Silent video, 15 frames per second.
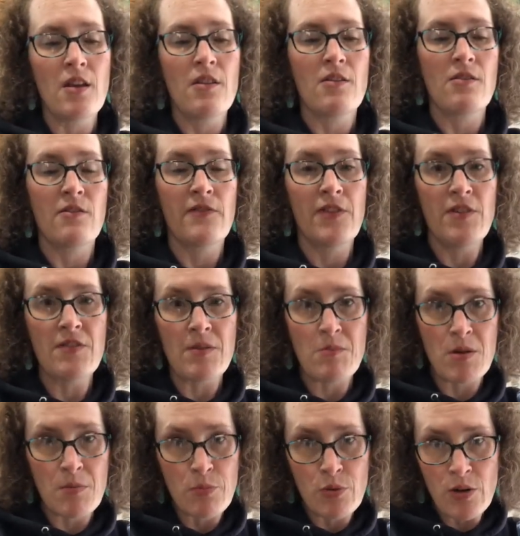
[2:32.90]
So first I'm
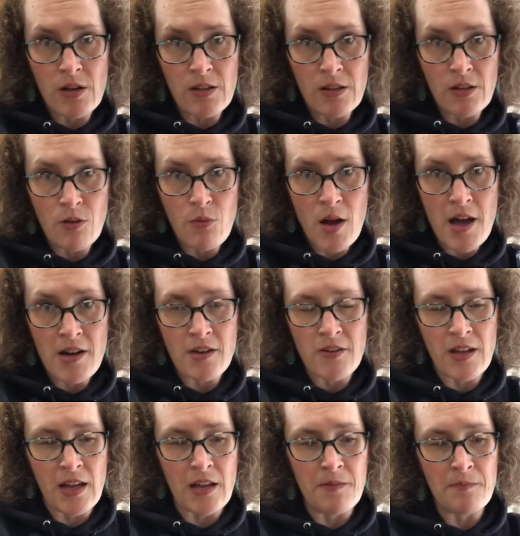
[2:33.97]
going to pour a little water
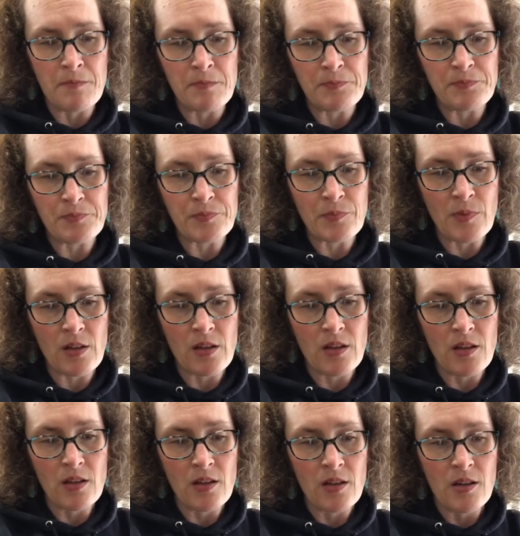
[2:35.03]
in.
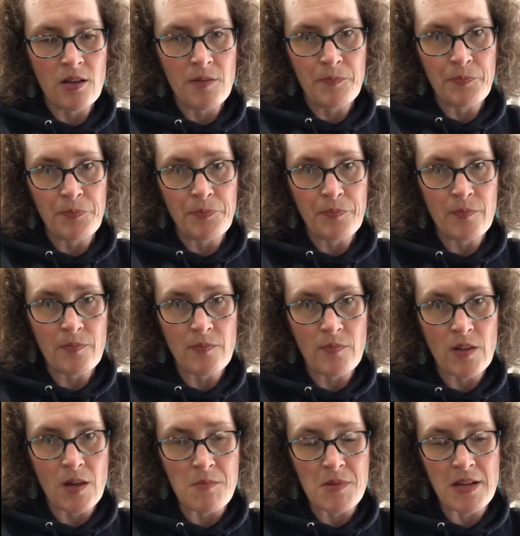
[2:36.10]

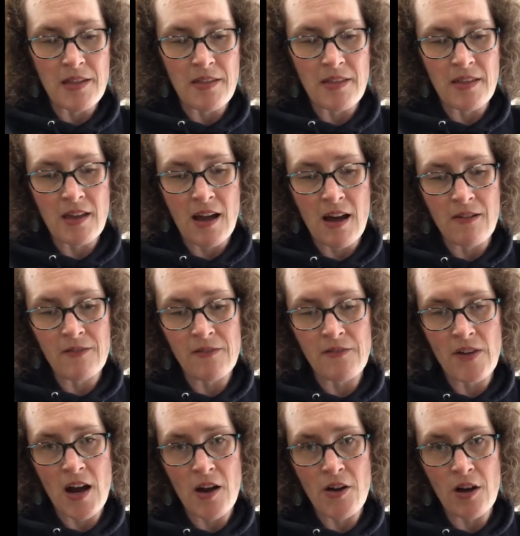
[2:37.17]
I'm going to see how
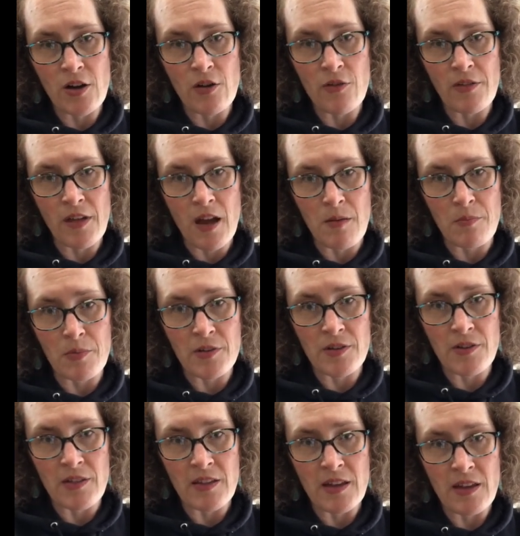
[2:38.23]
far it goes up. you
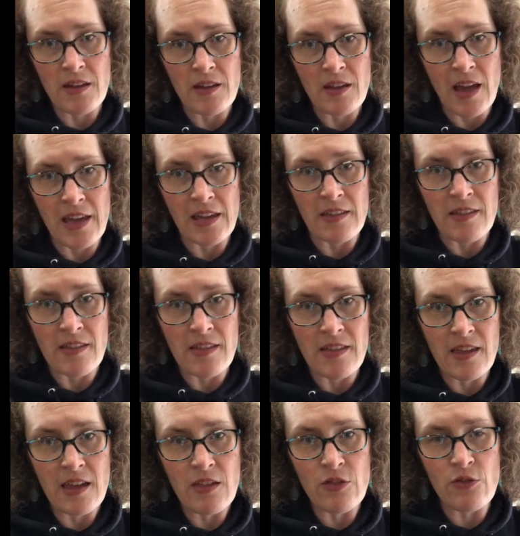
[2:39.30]
see, I can
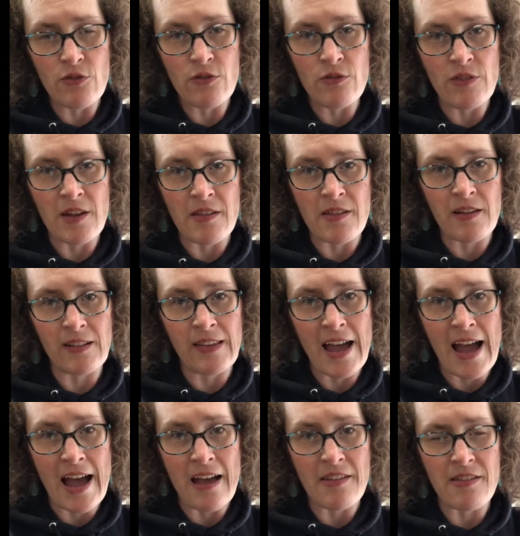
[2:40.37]
see through this
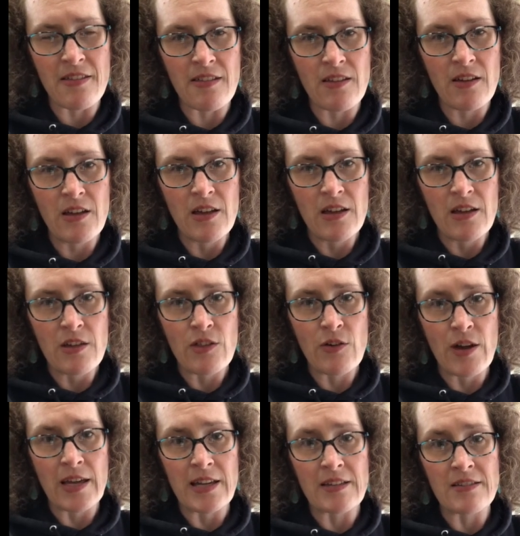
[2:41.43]
glass, so
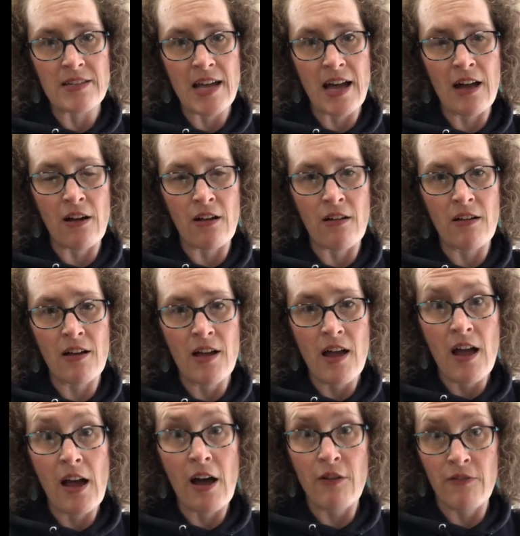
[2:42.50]
I can tell
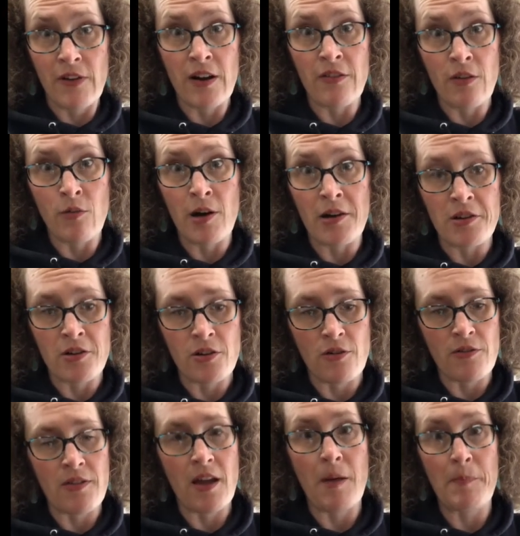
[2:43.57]
how far the water
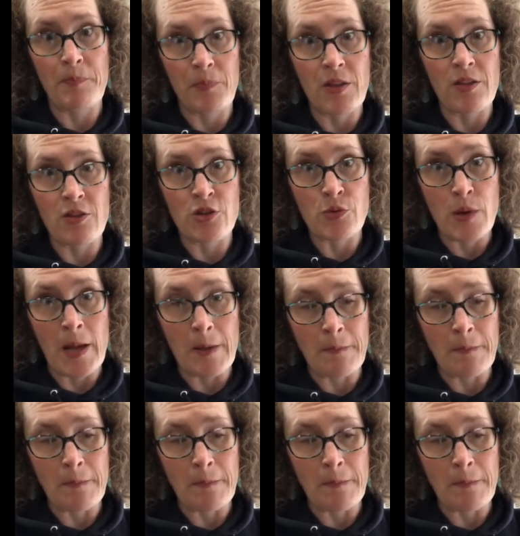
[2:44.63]
goes up. Let's do it.